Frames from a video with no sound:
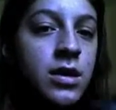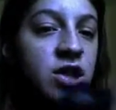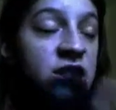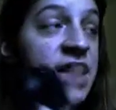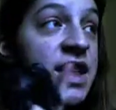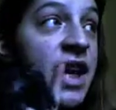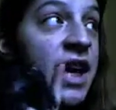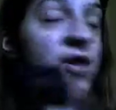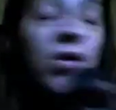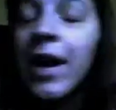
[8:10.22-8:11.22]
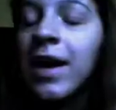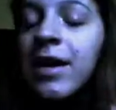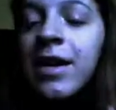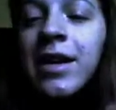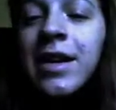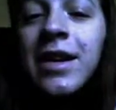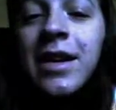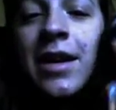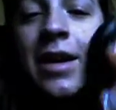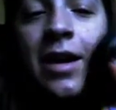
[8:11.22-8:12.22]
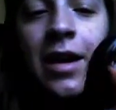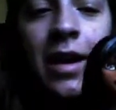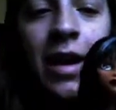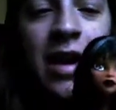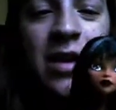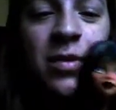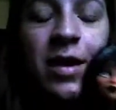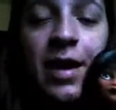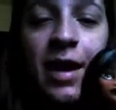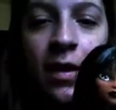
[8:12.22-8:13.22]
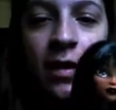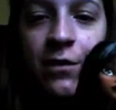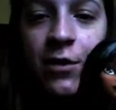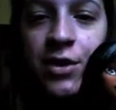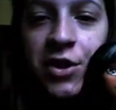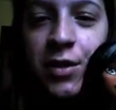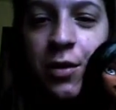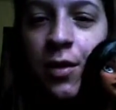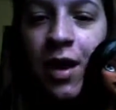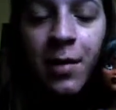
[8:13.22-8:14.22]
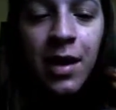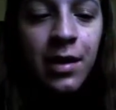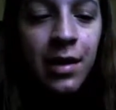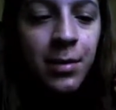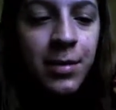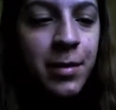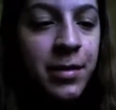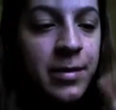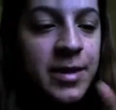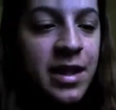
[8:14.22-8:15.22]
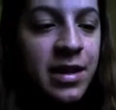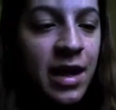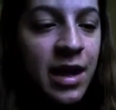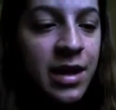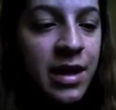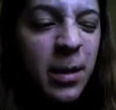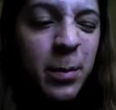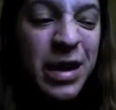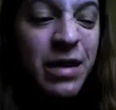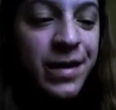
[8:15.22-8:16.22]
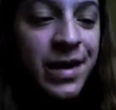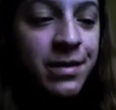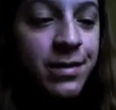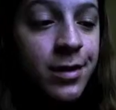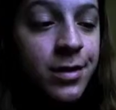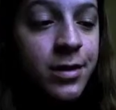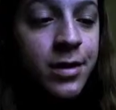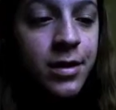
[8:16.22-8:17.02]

Just a second, okay. I didn't really like her at first. She's grown on me a little bit, but I'm still not like a big fan of her.